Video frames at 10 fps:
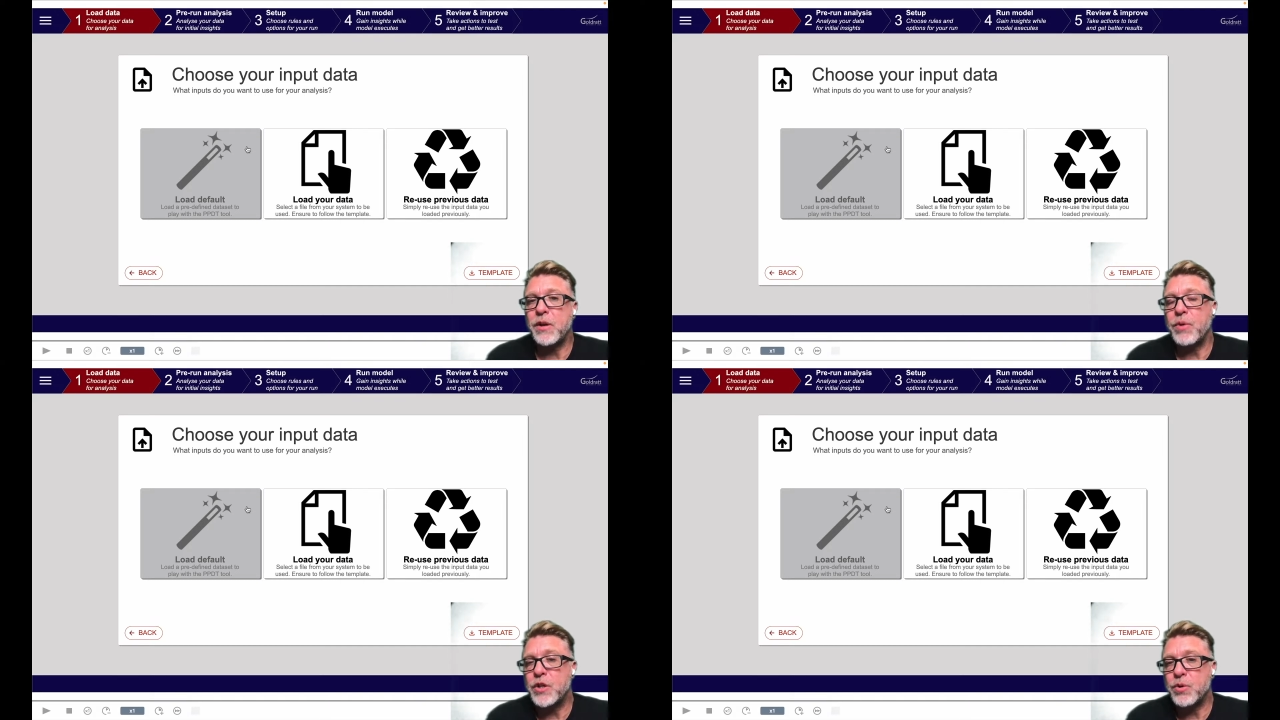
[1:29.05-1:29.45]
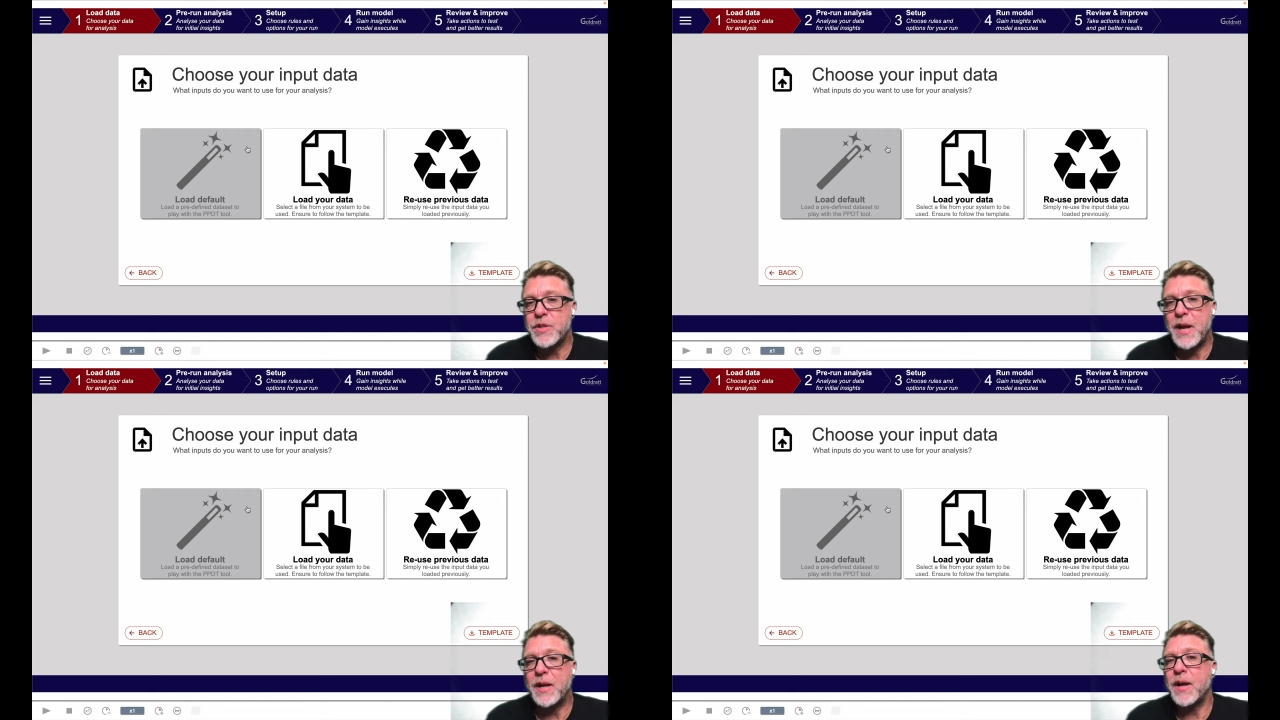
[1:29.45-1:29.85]
the
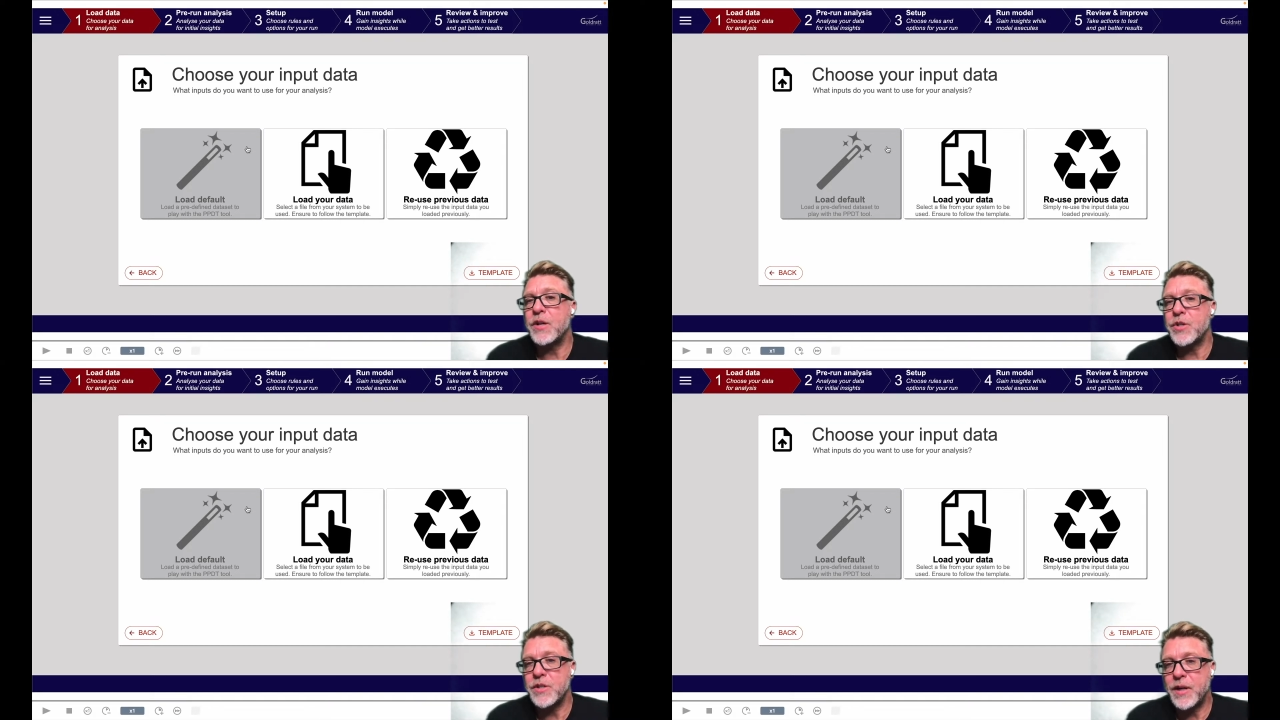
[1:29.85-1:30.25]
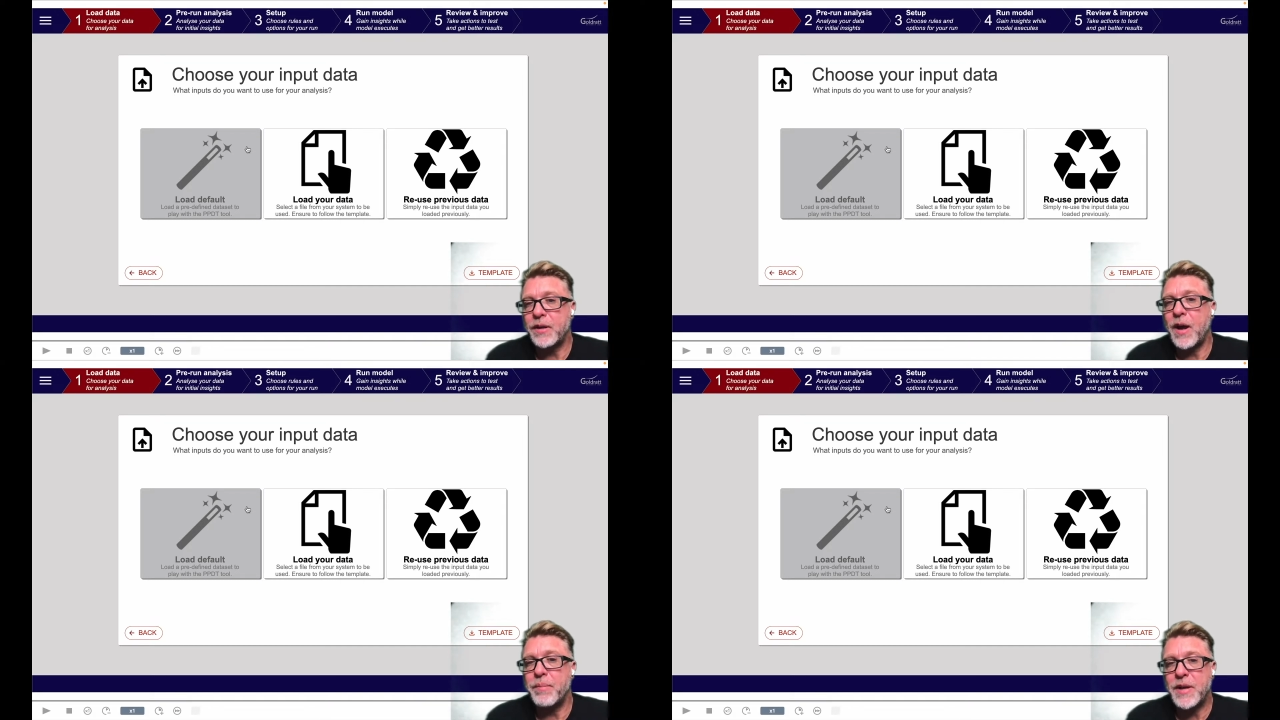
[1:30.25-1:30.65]
resource allocations, the
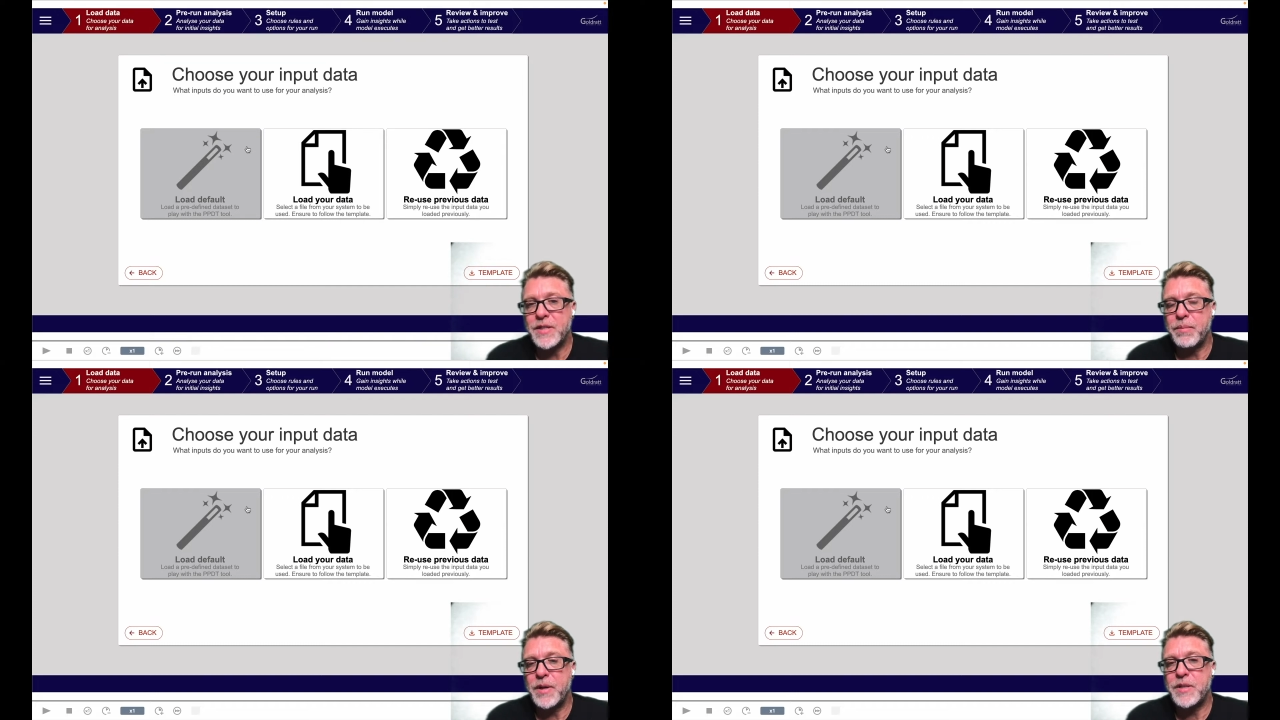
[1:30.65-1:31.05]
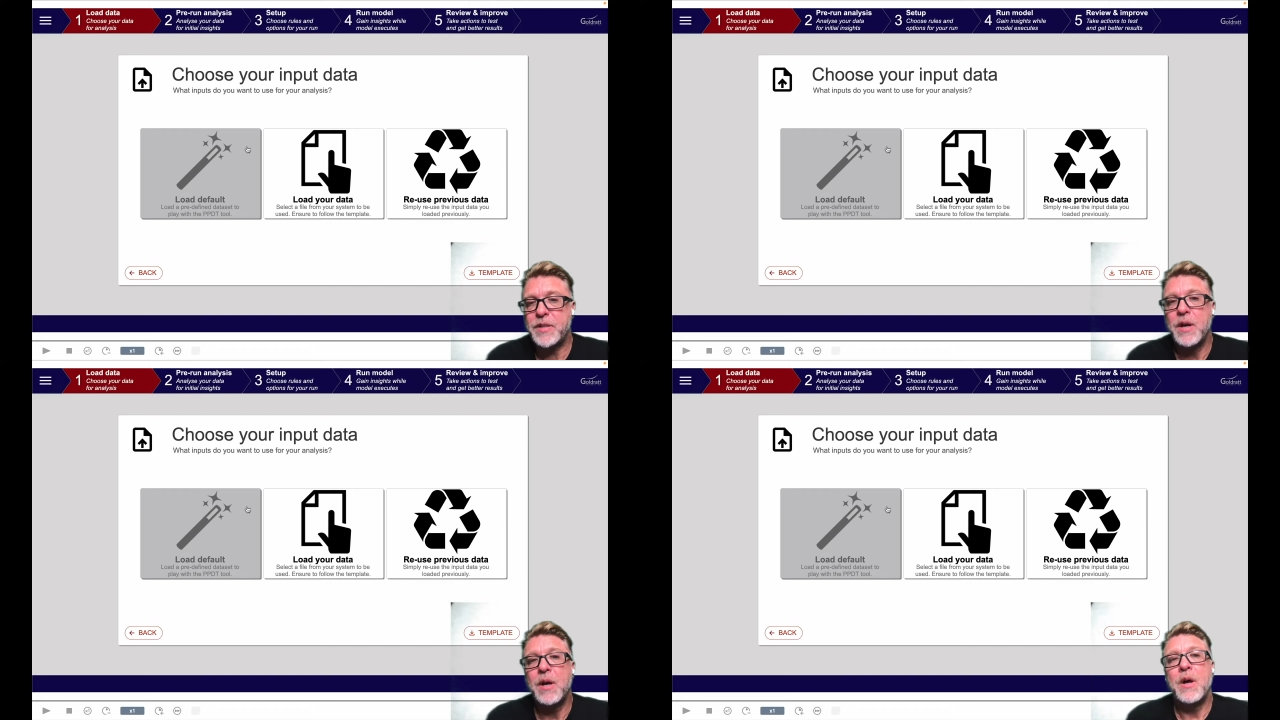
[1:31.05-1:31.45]
time
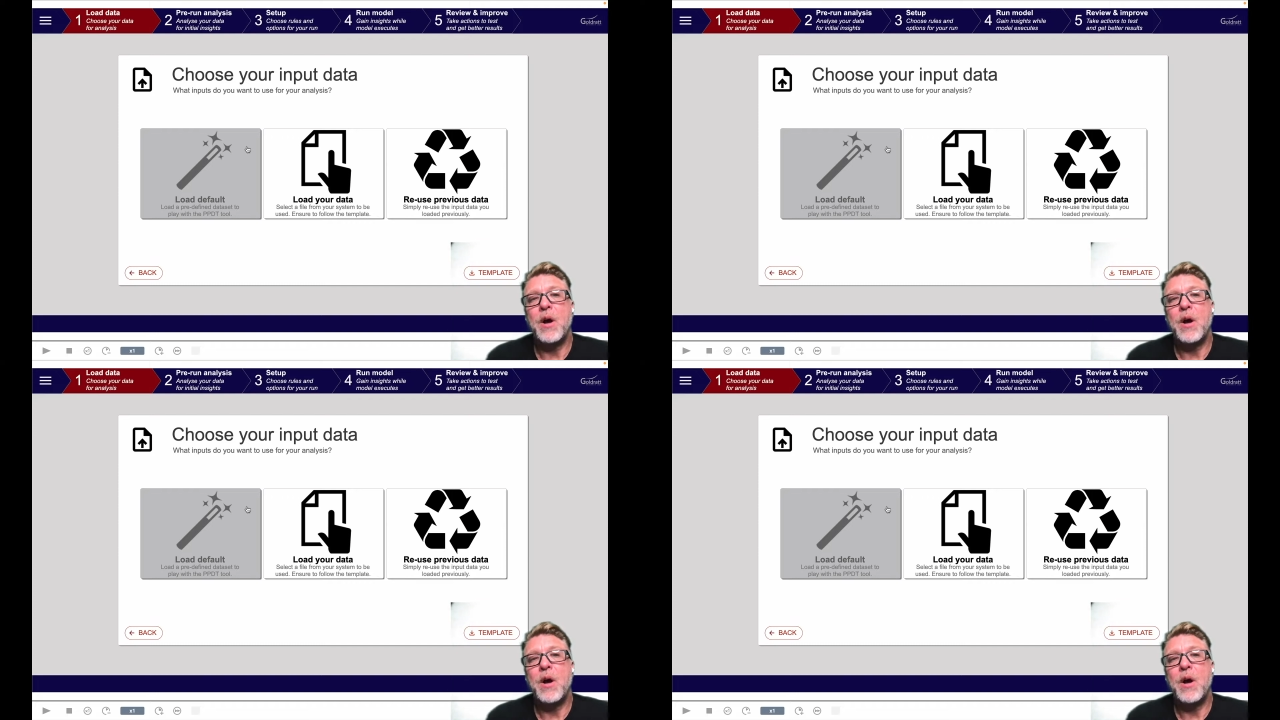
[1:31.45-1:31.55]
estimates.